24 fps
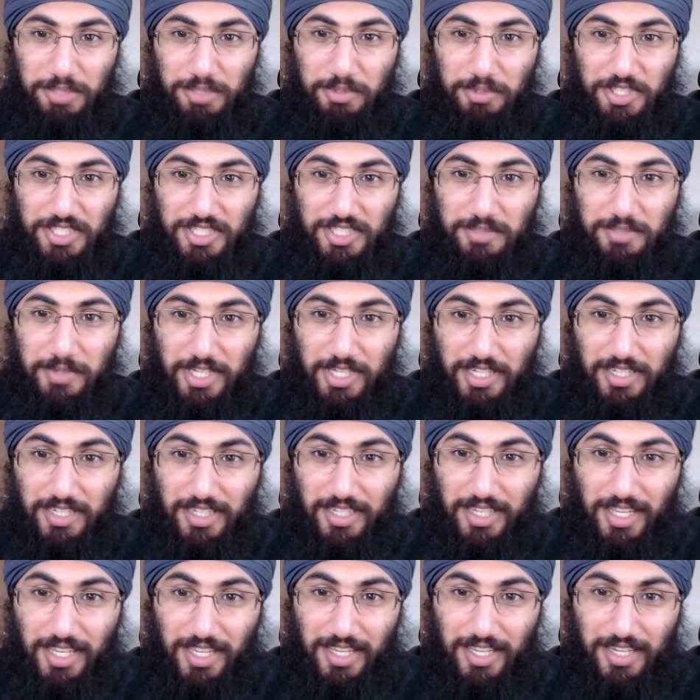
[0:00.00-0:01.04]
a person's mind.
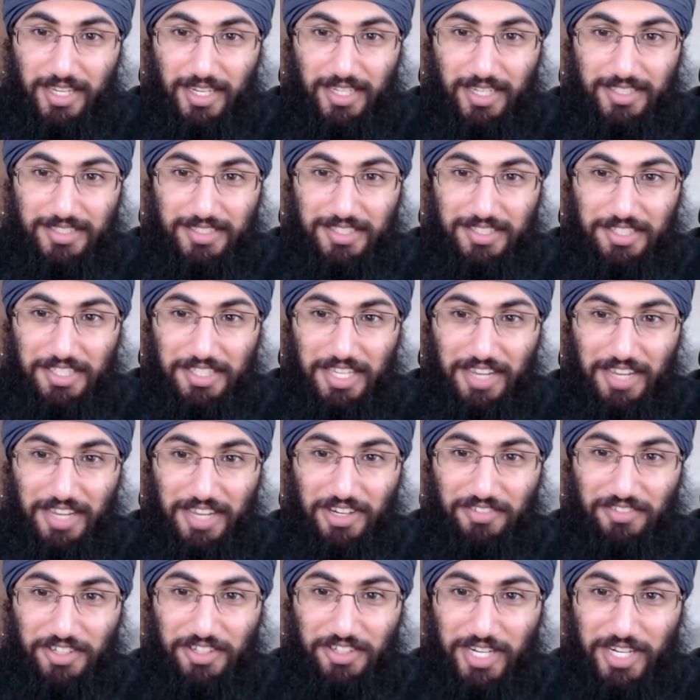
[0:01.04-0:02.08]
Because have
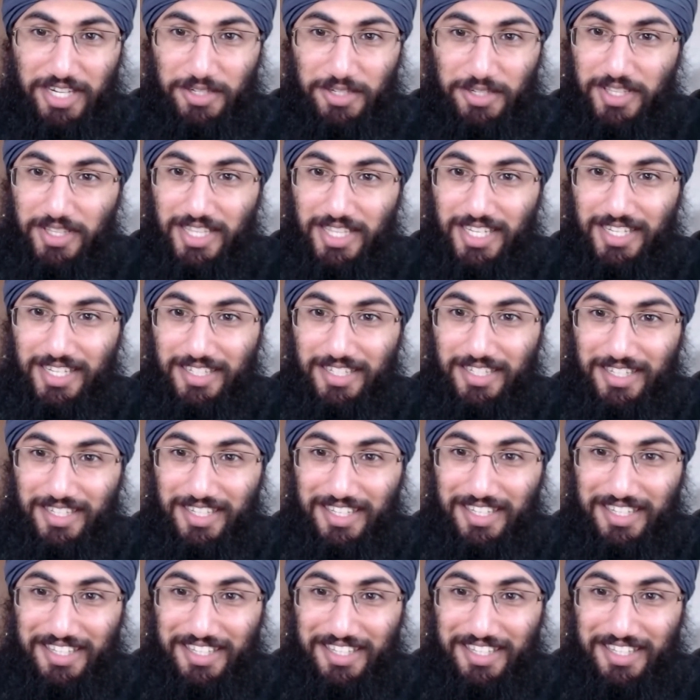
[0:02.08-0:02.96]
you ever tried doing that?